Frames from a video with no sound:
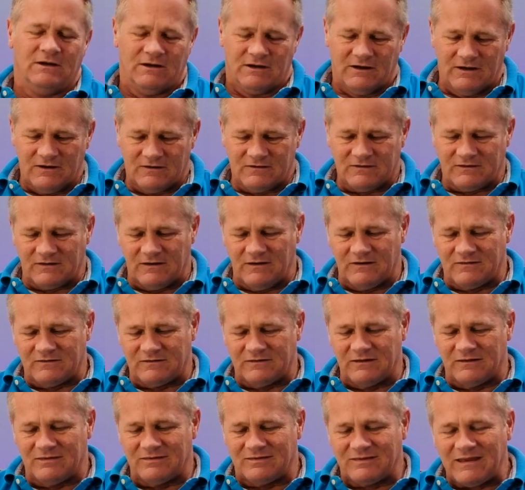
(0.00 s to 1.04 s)
It's, it's
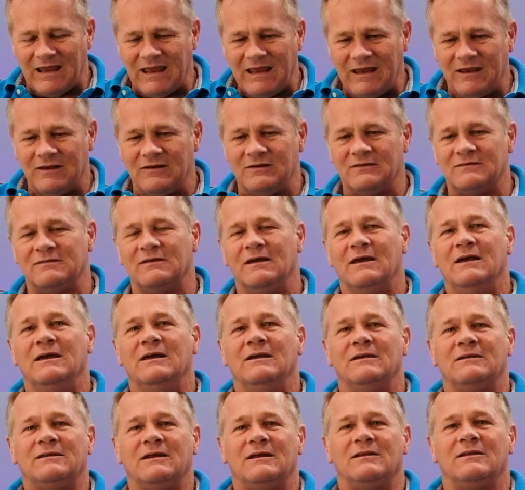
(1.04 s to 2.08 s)
the
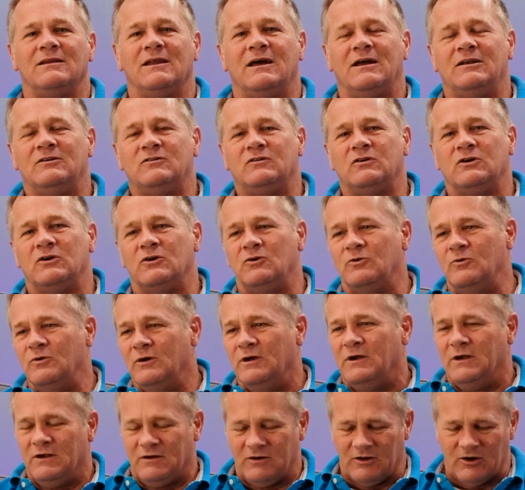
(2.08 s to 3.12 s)
things that led to,
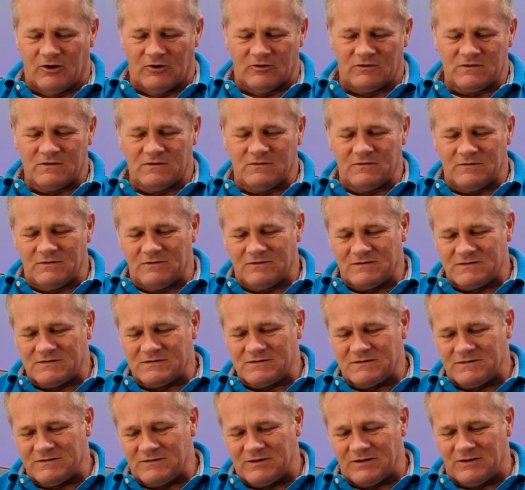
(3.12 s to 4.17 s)
you know,
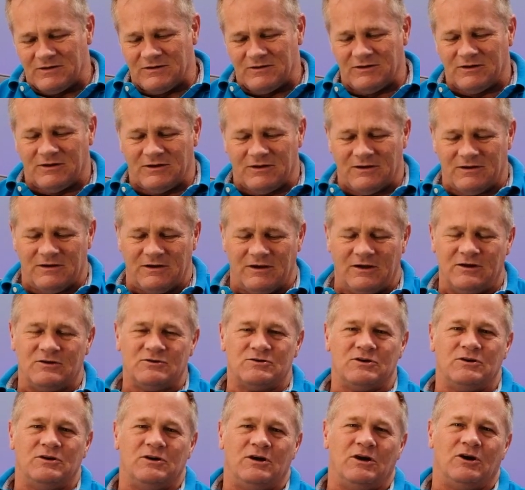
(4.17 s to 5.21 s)
the, the
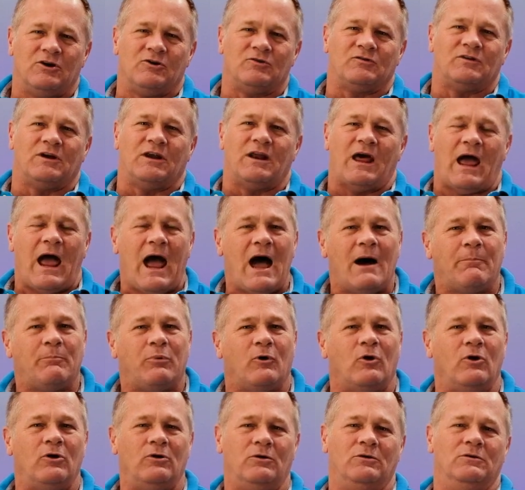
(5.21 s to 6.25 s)
engineers at
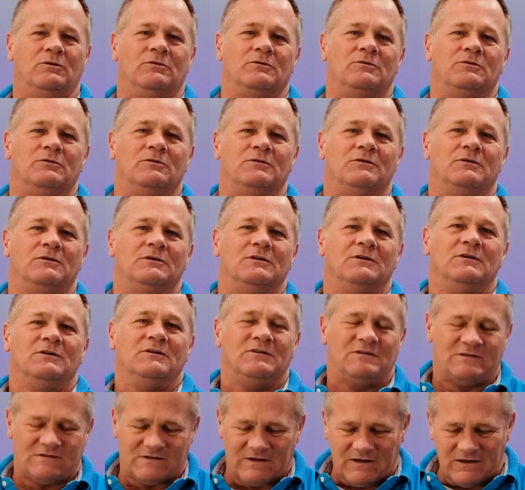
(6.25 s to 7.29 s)
Apple
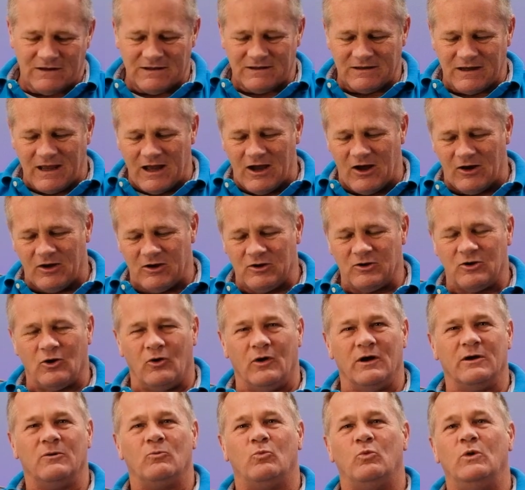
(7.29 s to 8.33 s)
sitting down and
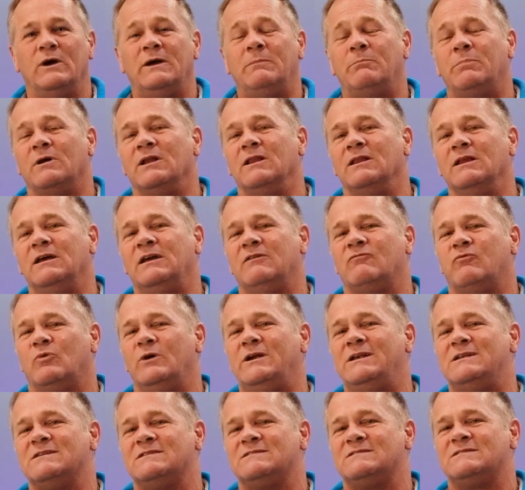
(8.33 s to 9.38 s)
going, We believe,
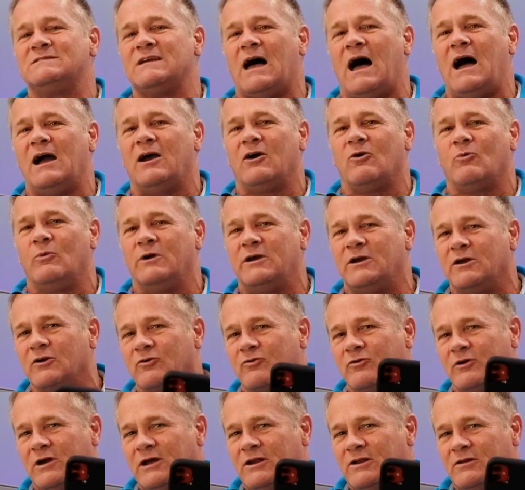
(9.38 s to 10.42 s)
we desire, we can
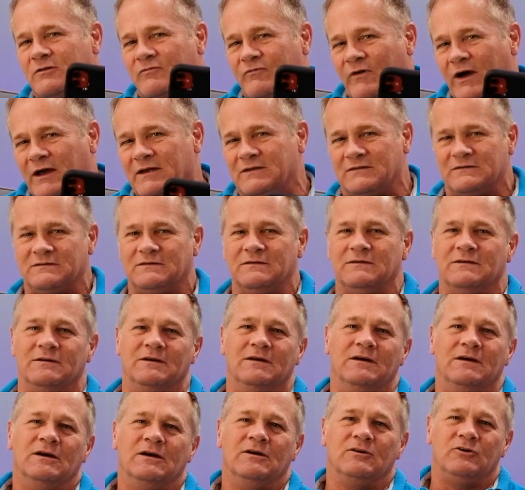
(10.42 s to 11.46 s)
create a device
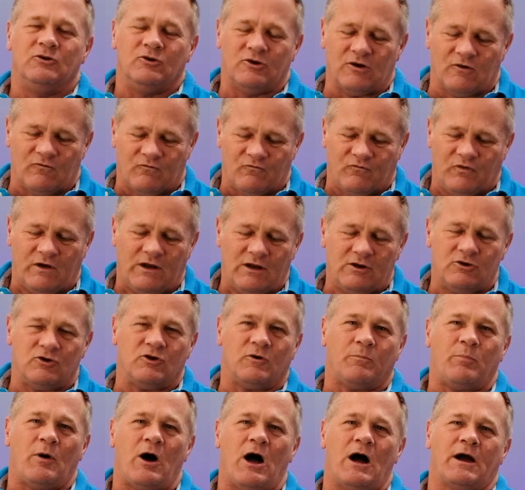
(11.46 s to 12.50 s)
you can fit in
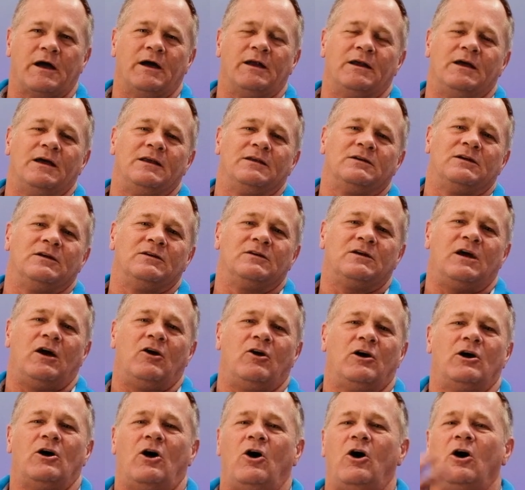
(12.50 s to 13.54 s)
your pocket and can
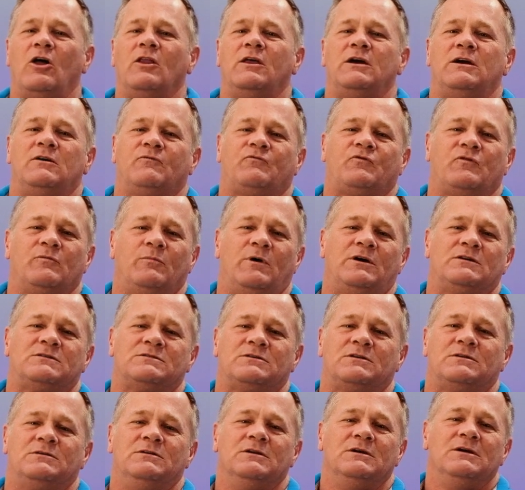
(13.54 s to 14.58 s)
carry all the
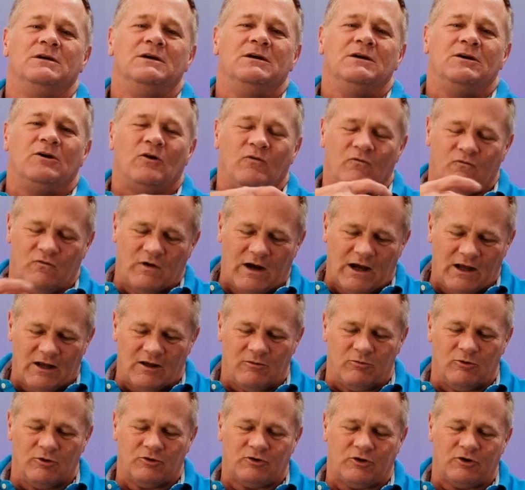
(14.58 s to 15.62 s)
information
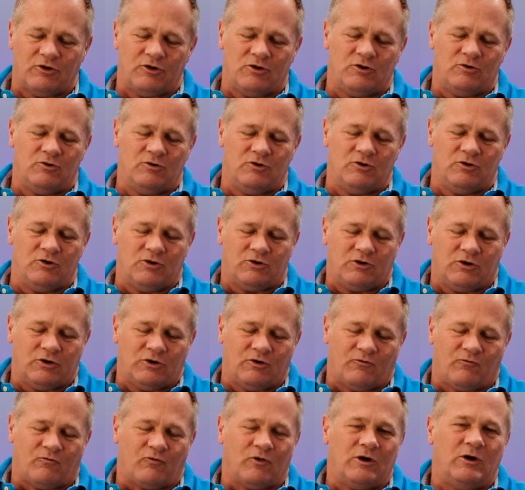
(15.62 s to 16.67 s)
available to the to
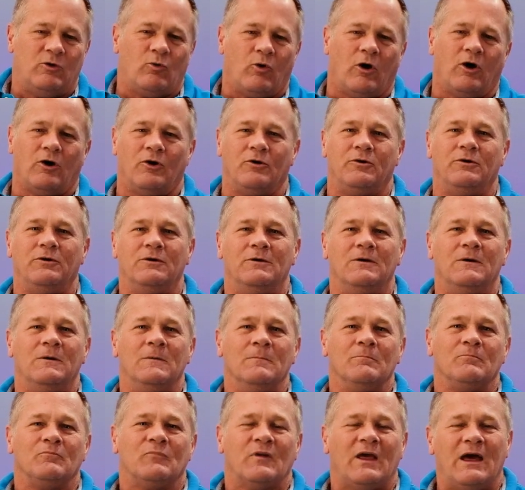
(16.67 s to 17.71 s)
the free world.
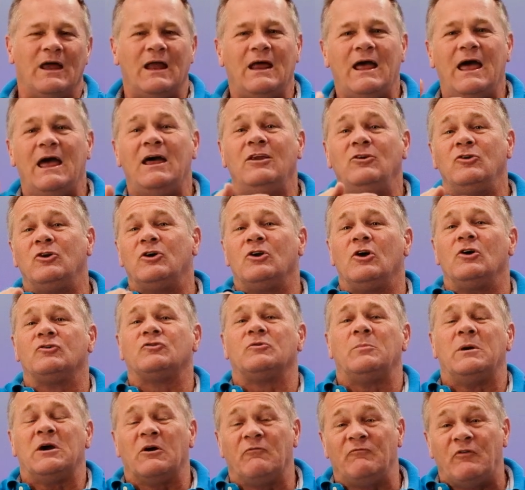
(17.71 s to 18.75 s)
And, and, you can
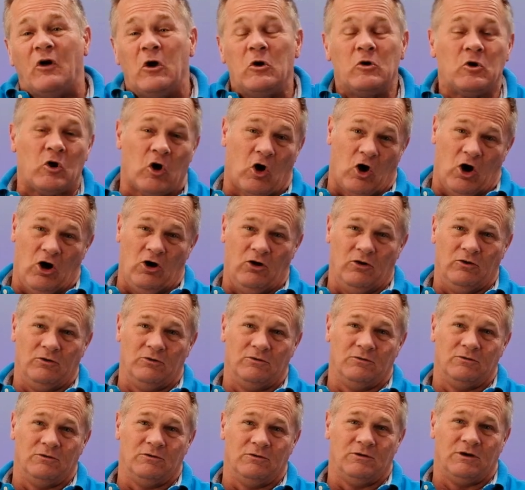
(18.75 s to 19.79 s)
also make a phone call
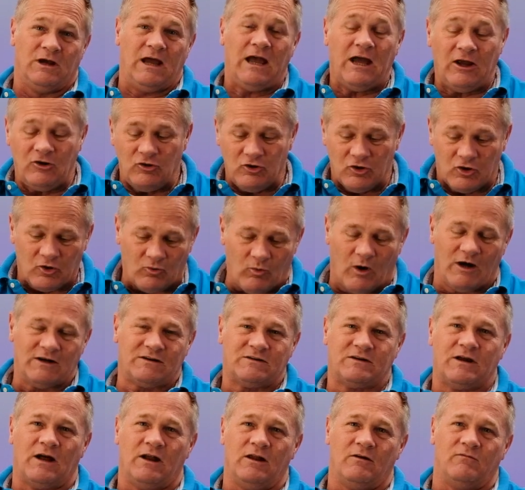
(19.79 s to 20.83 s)
and you can
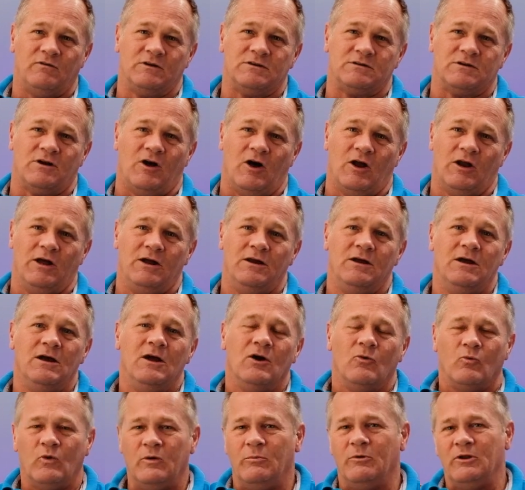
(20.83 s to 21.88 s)
watch television on it.
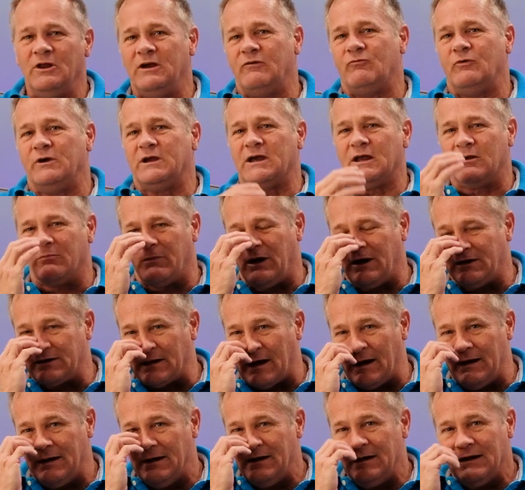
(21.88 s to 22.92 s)
We believe we can make
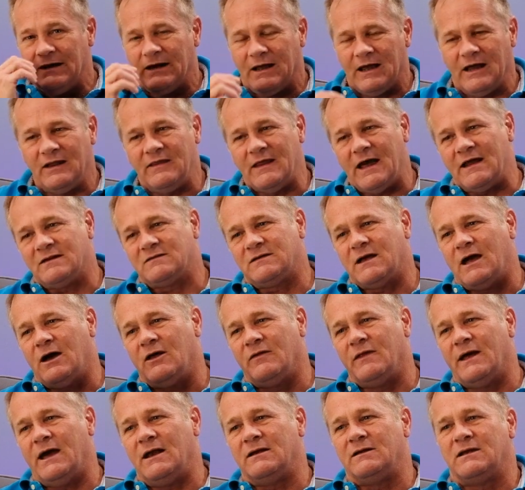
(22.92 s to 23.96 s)
that. And that's how
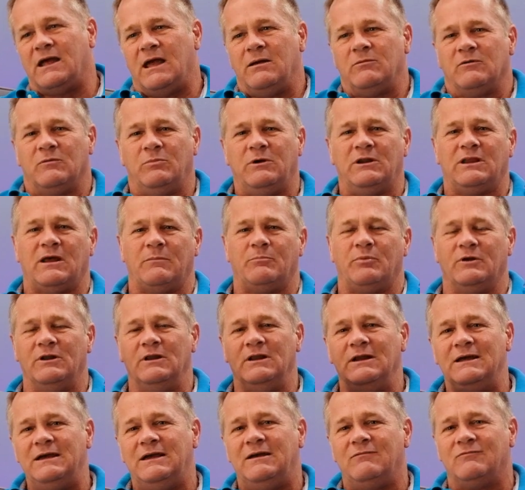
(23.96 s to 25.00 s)
that came to be. They
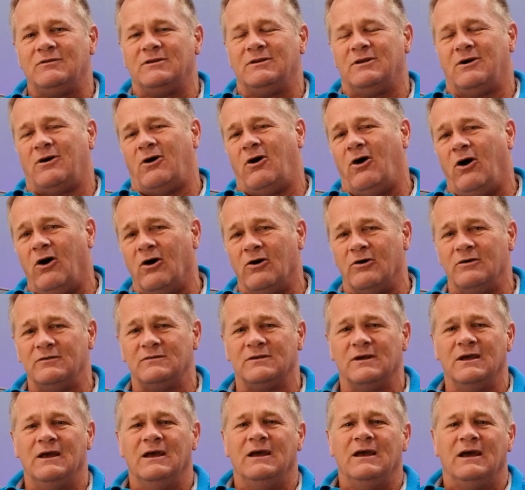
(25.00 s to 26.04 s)
believed in their
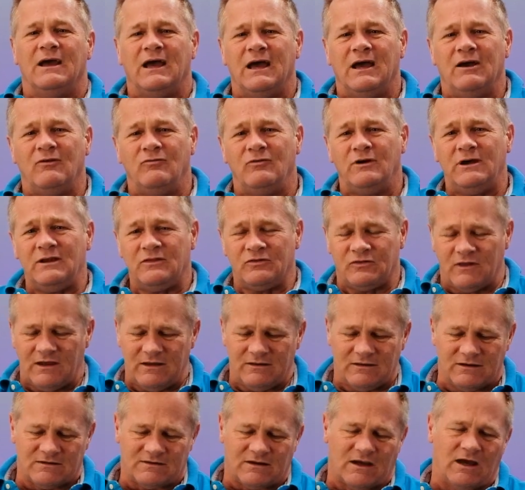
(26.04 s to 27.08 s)
hearts.
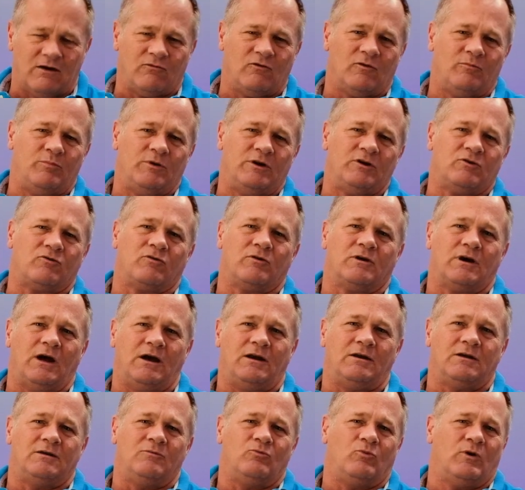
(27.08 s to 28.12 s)
Everything that's ever been
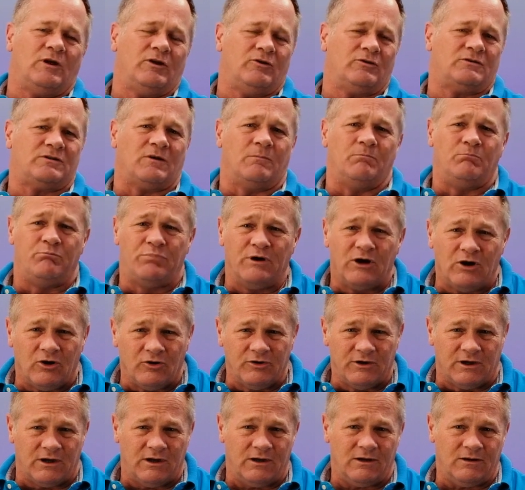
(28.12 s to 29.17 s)
created, whether it's a
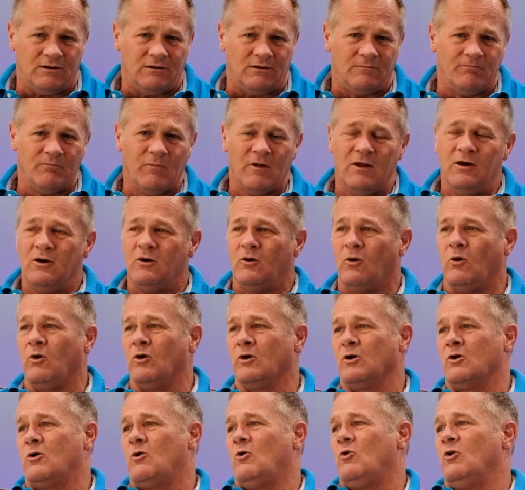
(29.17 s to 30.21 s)
building
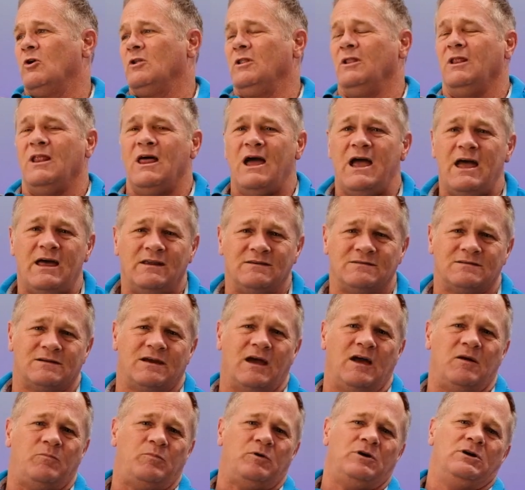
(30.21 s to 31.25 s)
or, or
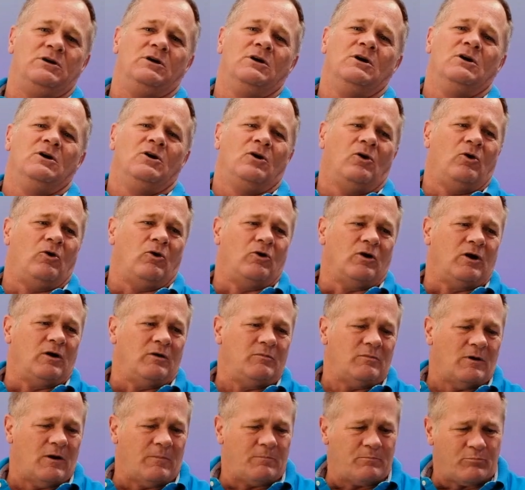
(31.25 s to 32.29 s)
landscaping or a,
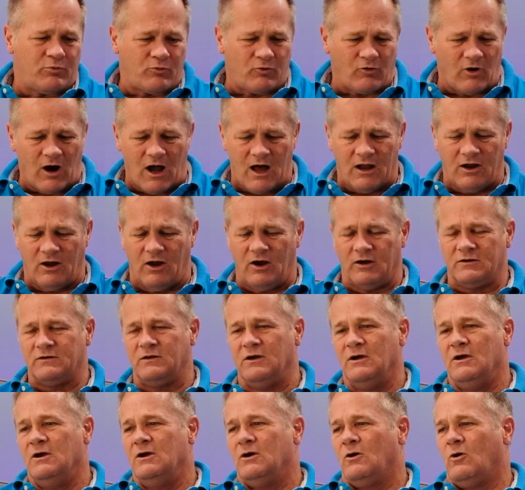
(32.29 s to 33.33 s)
a product
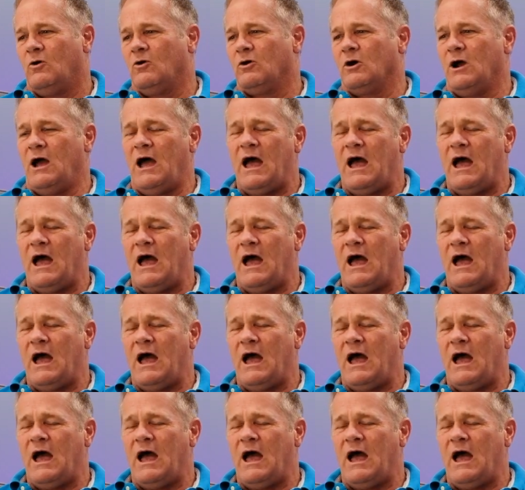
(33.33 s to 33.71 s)
or a